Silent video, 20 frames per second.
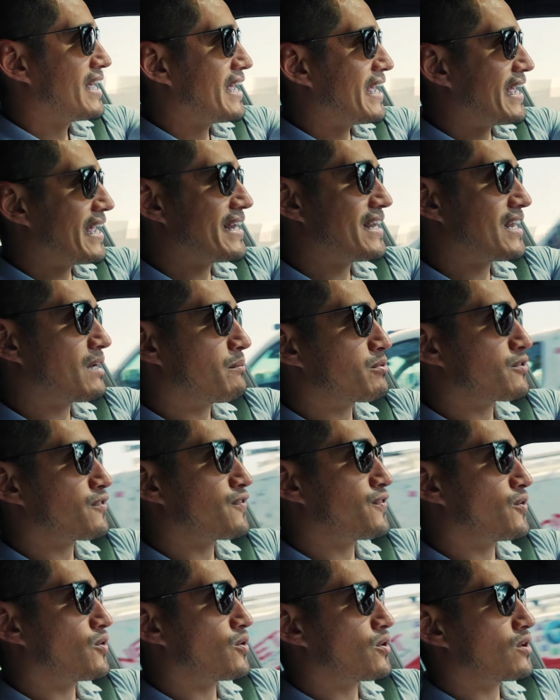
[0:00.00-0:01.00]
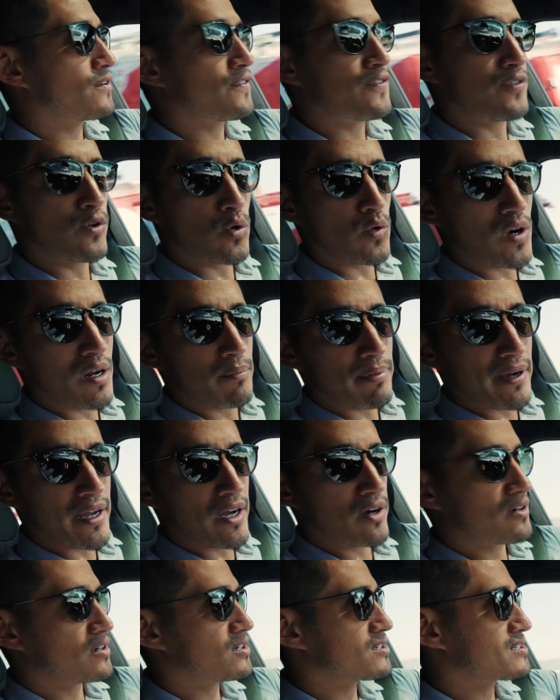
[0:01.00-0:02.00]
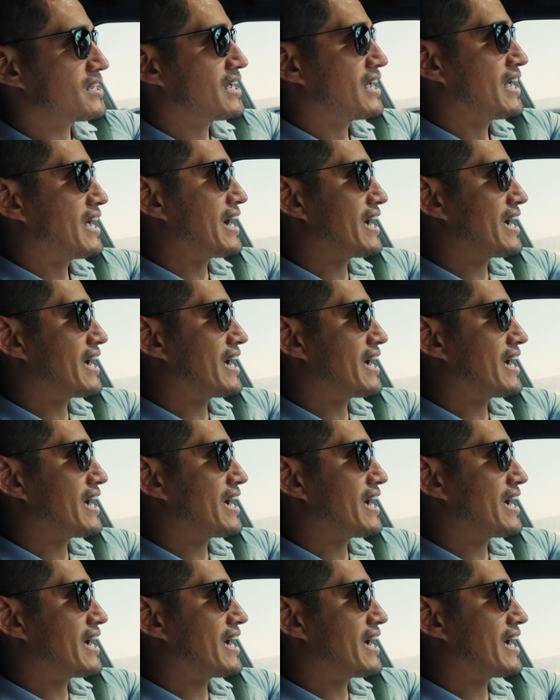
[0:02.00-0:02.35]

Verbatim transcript: And number 4, for rent by owners.